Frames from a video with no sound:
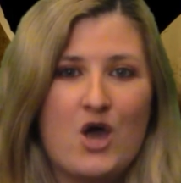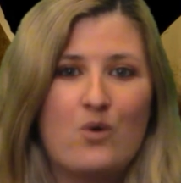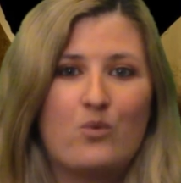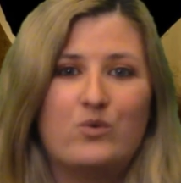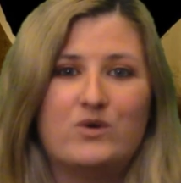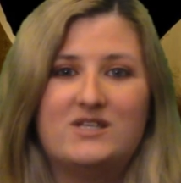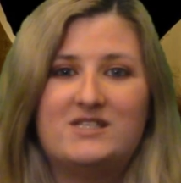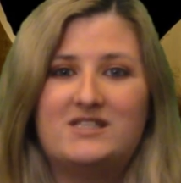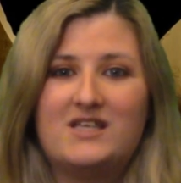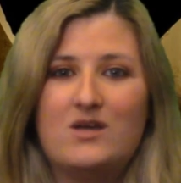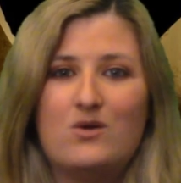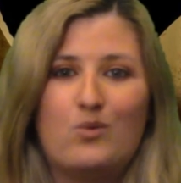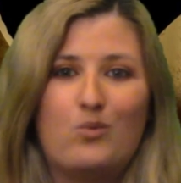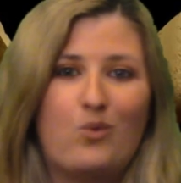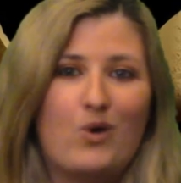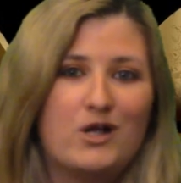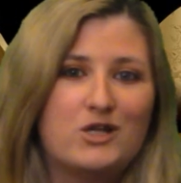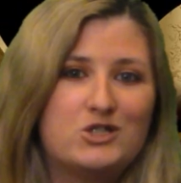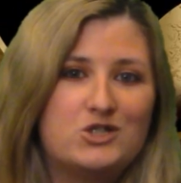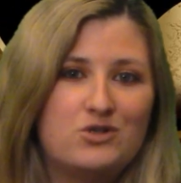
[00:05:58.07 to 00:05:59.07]
We see
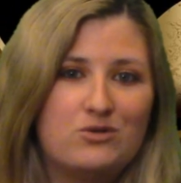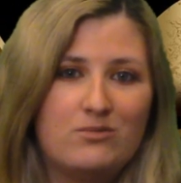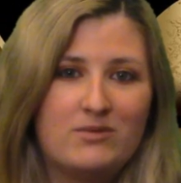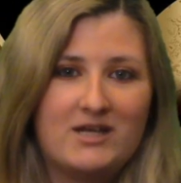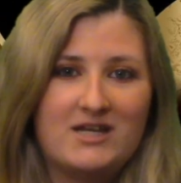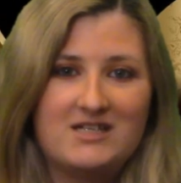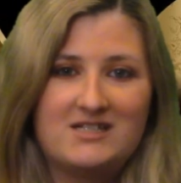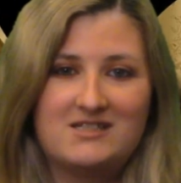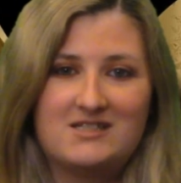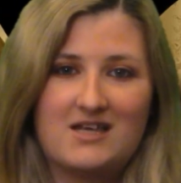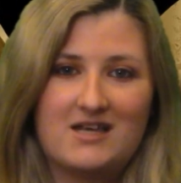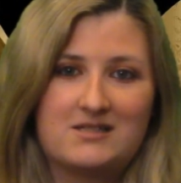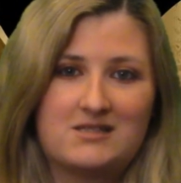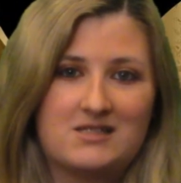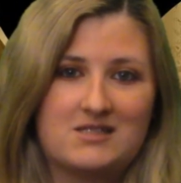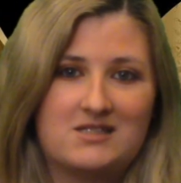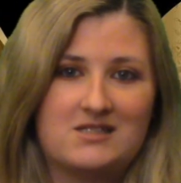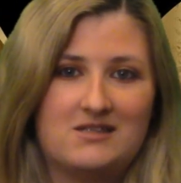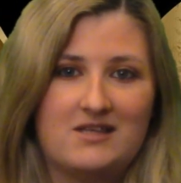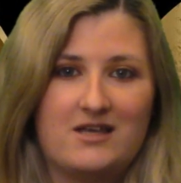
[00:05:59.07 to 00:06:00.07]
one too many
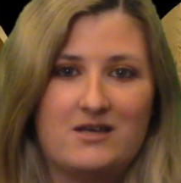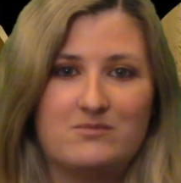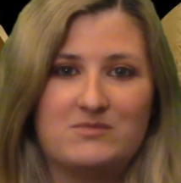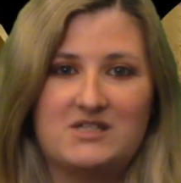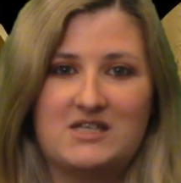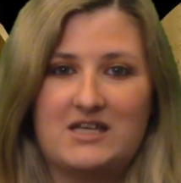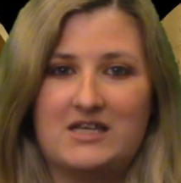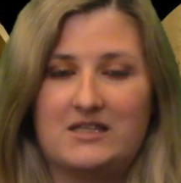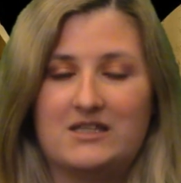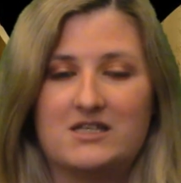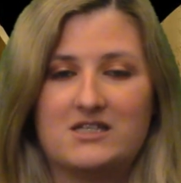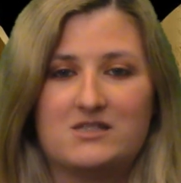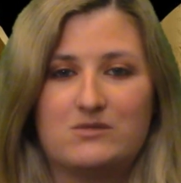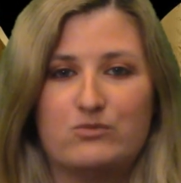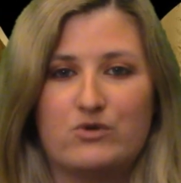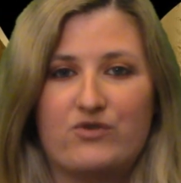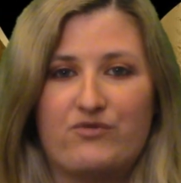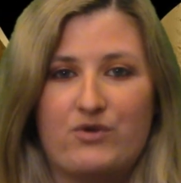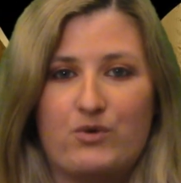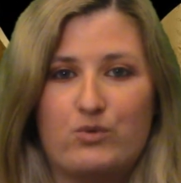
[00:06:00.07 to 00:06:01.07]
sexist themes in this
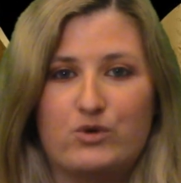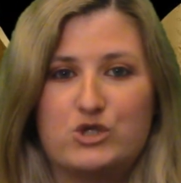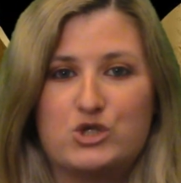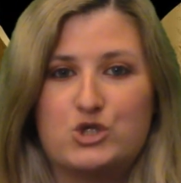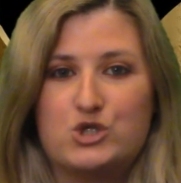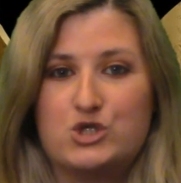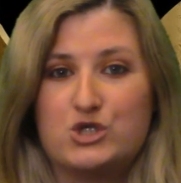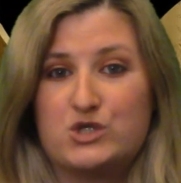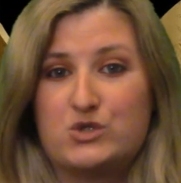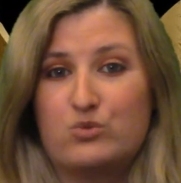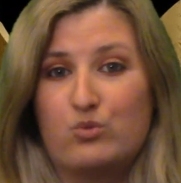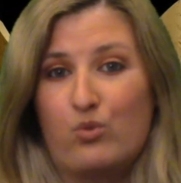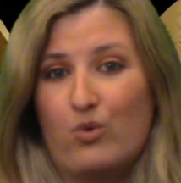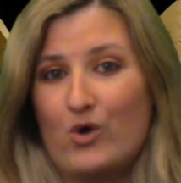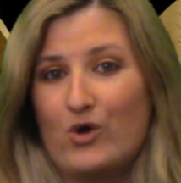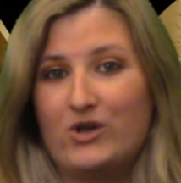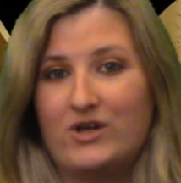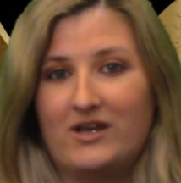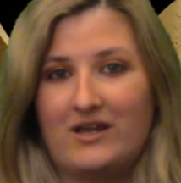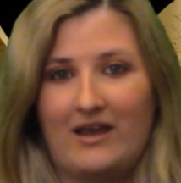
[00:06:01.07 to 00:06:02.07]
movie which just
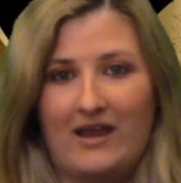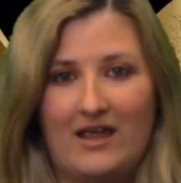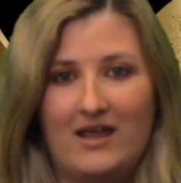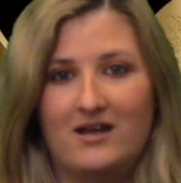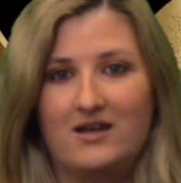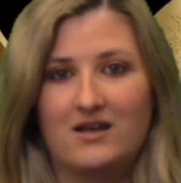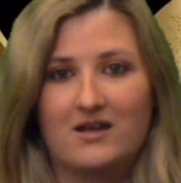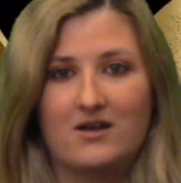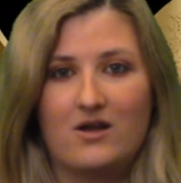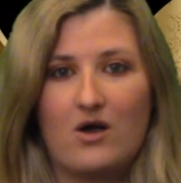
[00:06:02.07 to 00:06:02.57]
weren't needed,